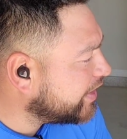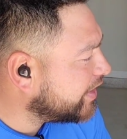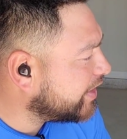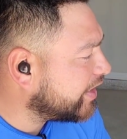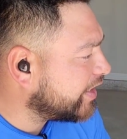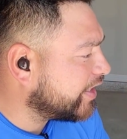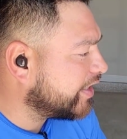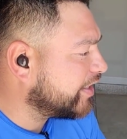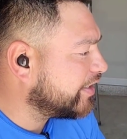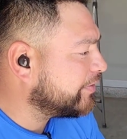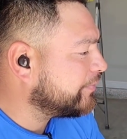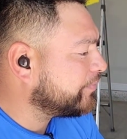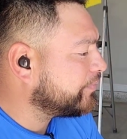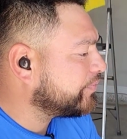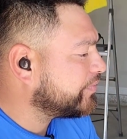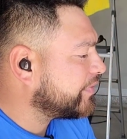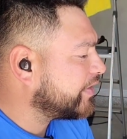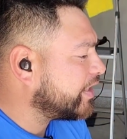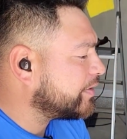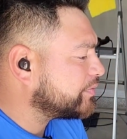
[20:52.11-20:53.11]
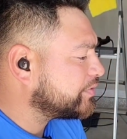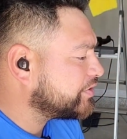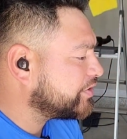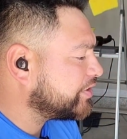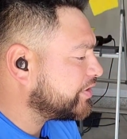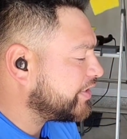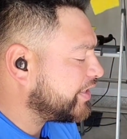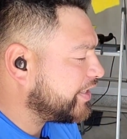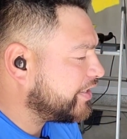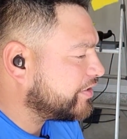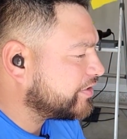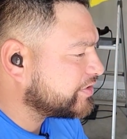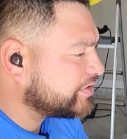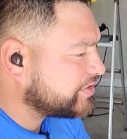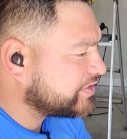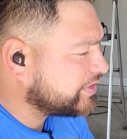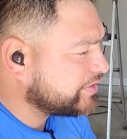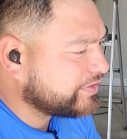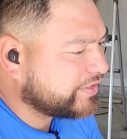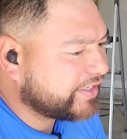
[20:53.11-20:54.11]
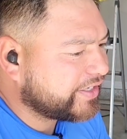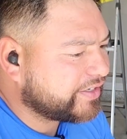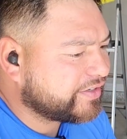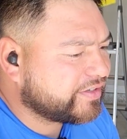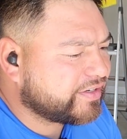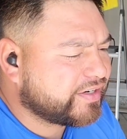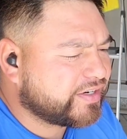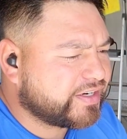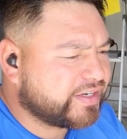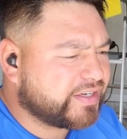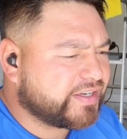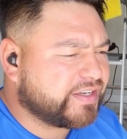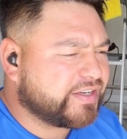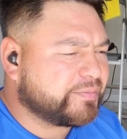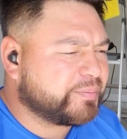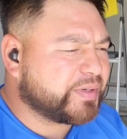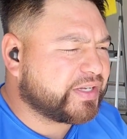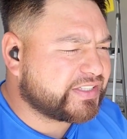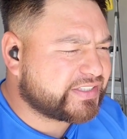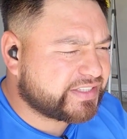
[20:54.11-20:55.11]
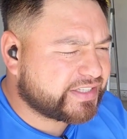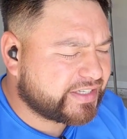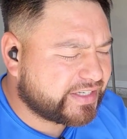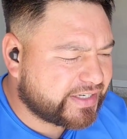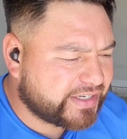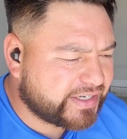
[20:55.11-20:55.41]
I'm sure they are still there, but